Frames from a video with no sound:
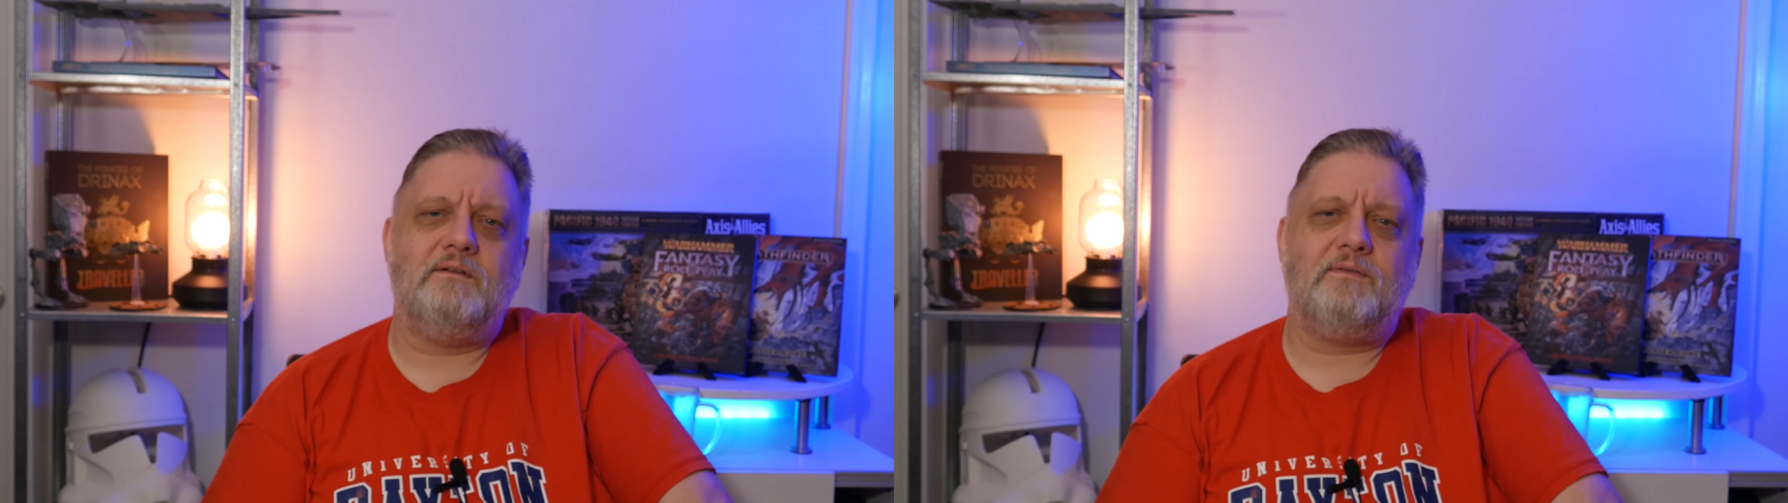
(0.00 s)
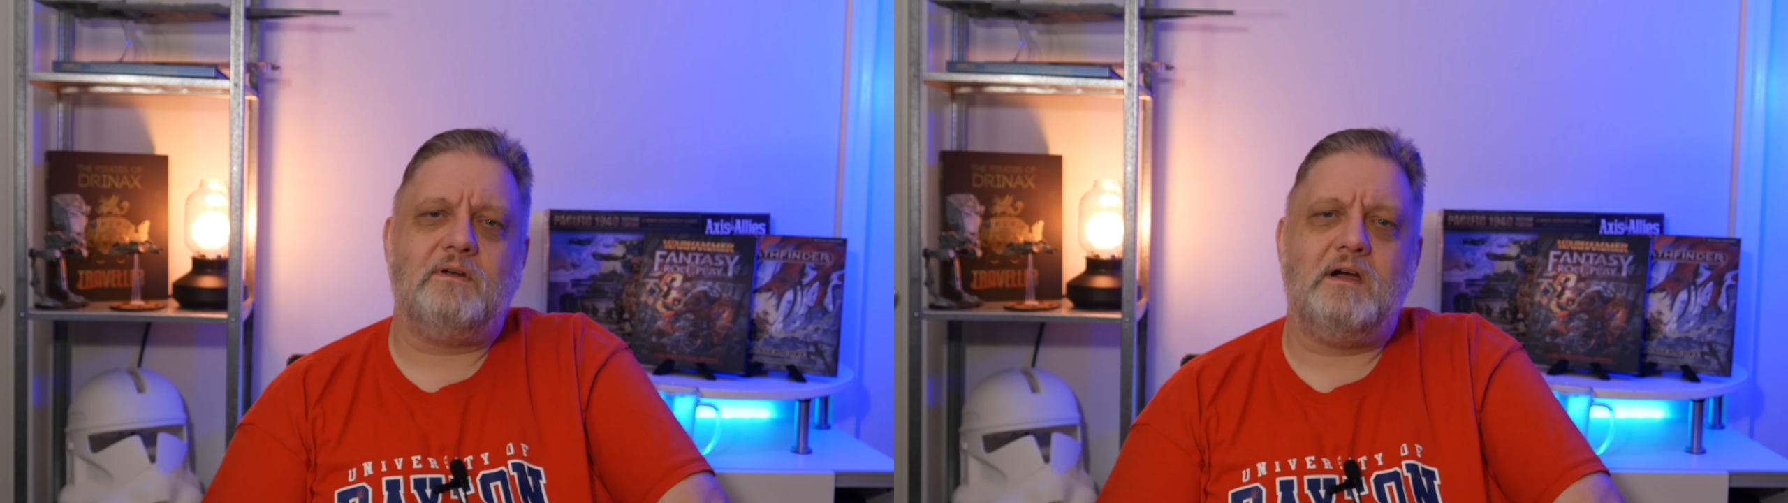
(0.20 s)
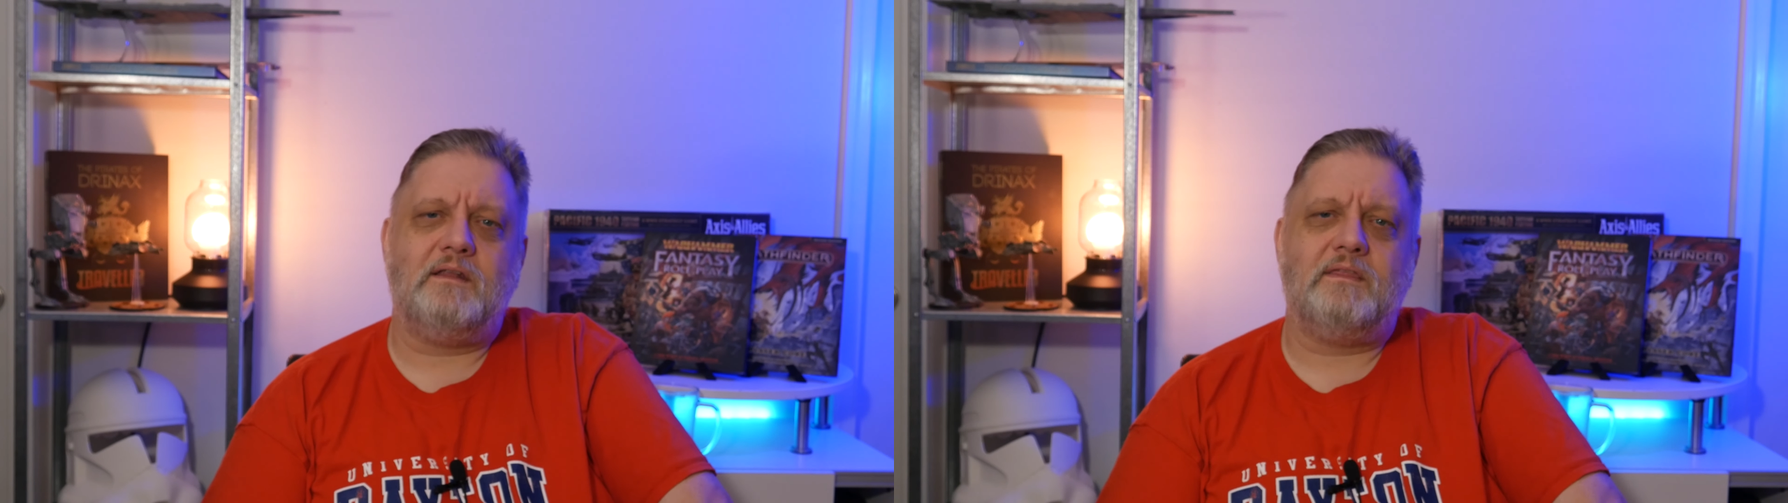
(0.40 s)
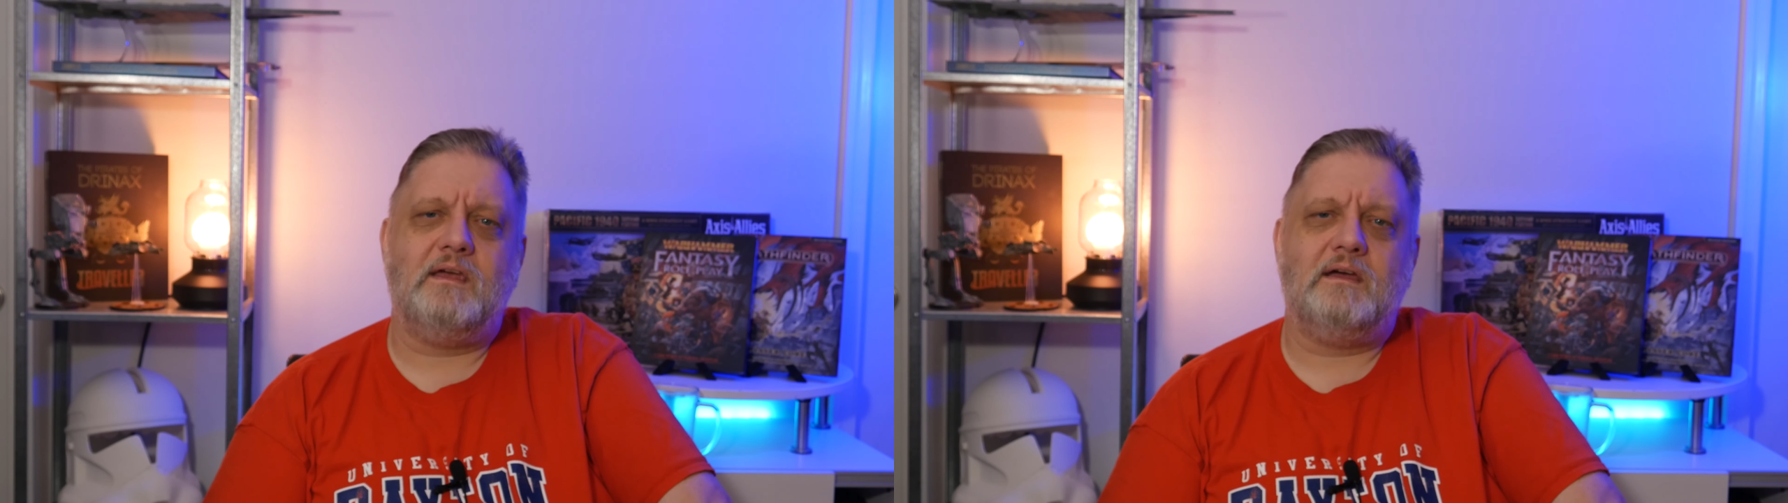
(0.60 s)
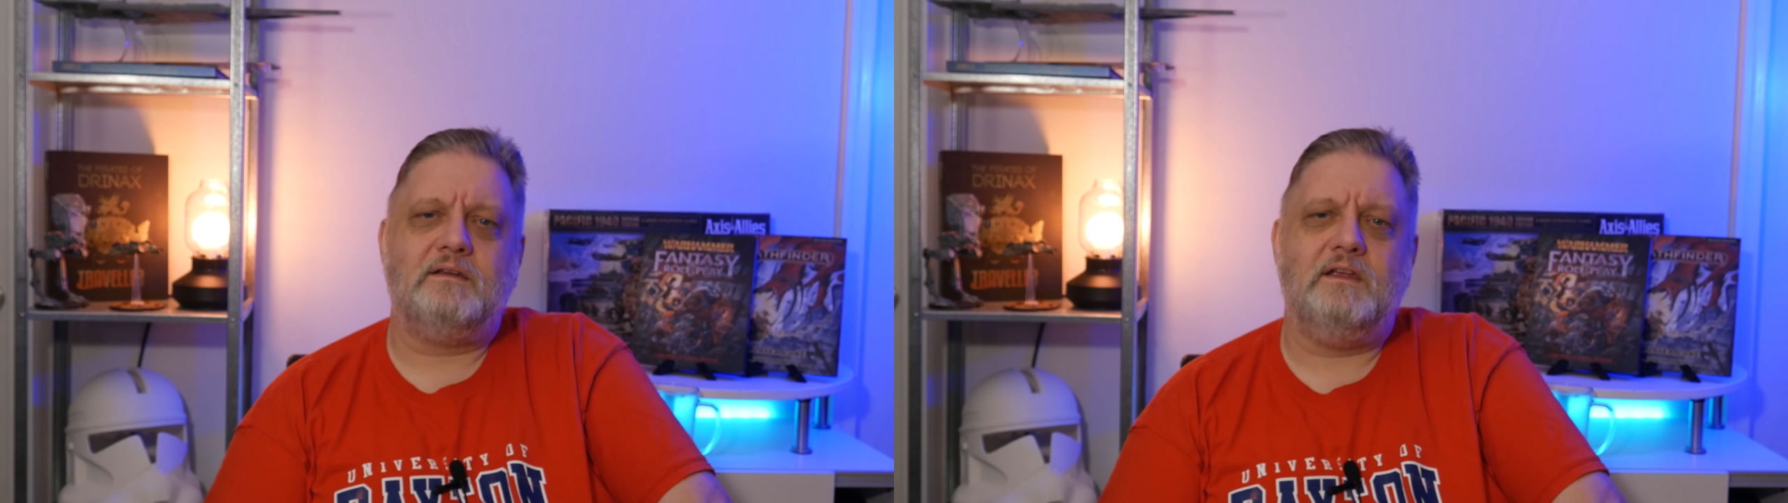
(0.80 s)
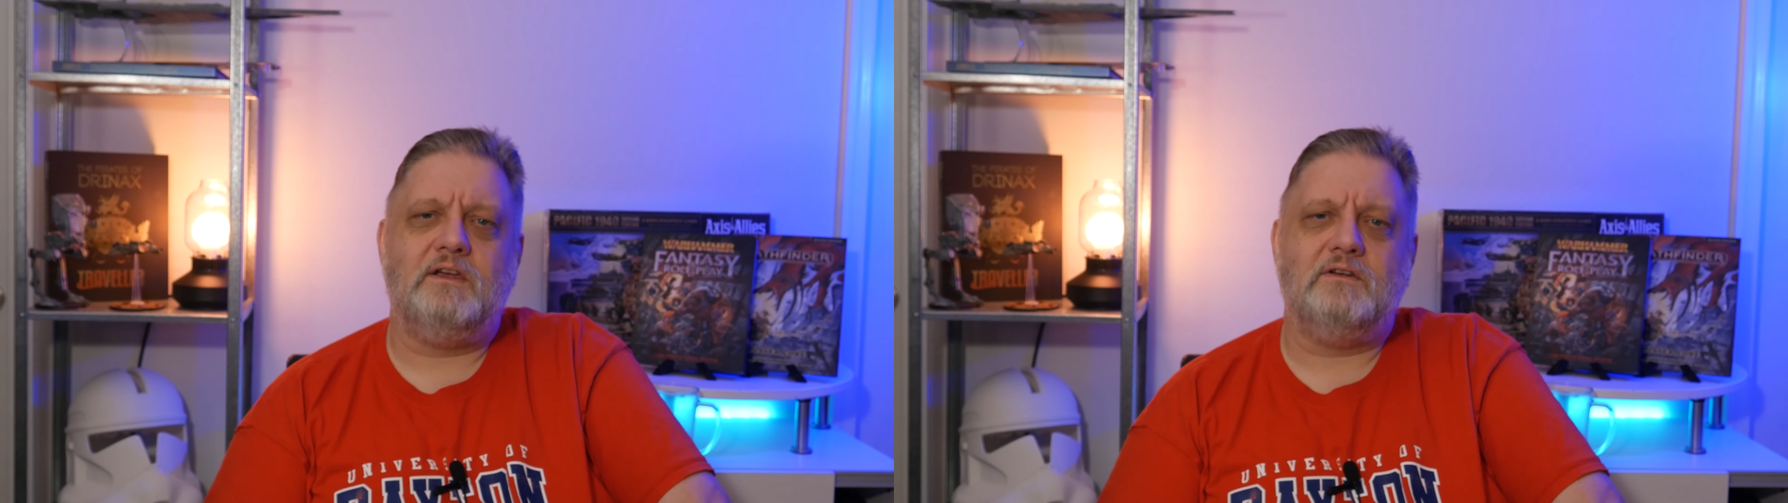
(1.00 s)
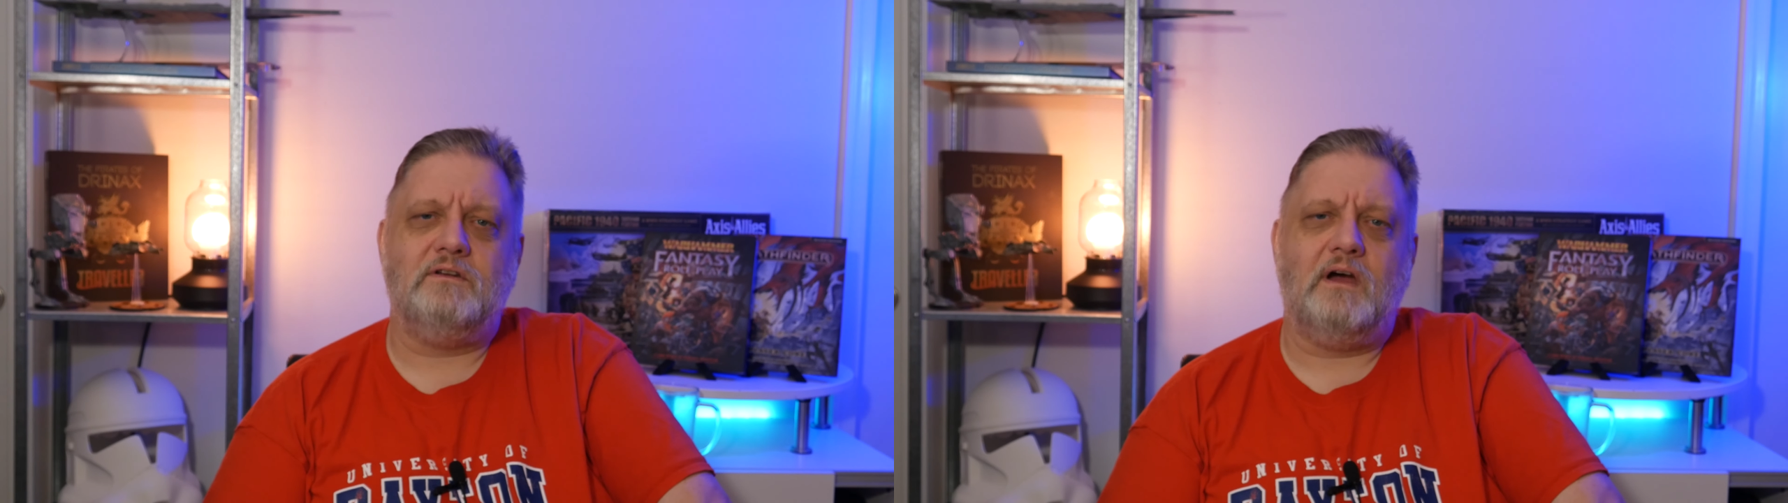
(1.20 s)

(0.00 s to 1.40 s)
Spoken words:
forgot that he could